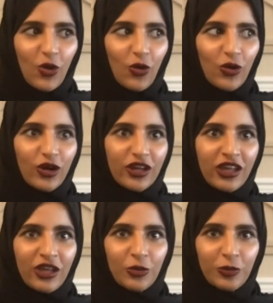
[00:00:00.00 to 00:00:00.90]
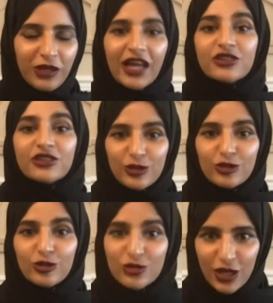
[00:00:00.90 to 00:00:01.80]
or you plan to
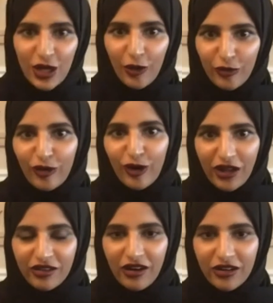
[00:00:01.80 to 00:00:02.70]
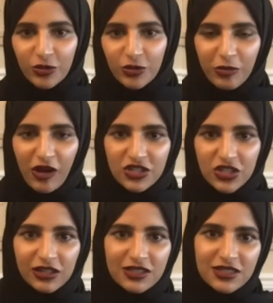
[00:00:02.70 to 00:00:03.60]
do so for other artwork
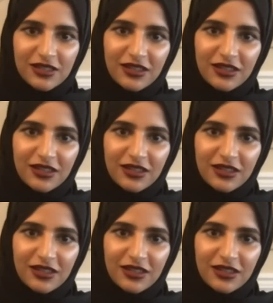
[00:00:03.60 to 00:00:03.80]
projects.